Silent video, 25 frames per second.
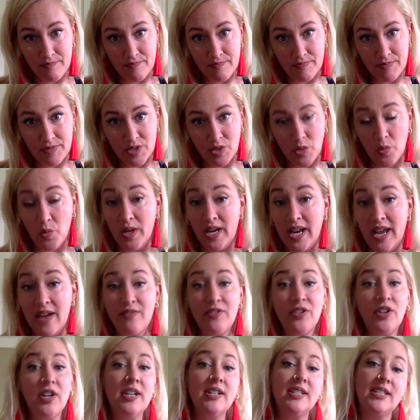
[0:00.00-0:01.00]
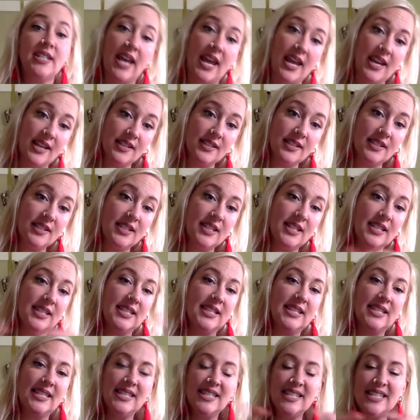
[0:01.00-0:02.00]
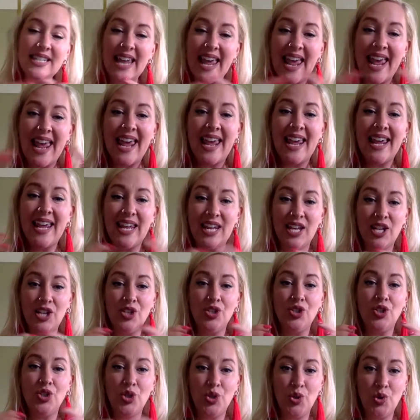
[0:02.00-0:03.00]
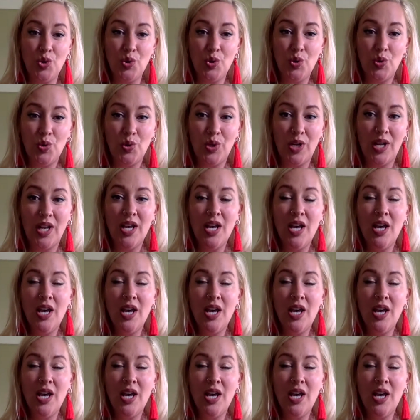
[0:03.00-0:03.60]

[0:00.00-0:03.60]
So whatever it takes to stay in tune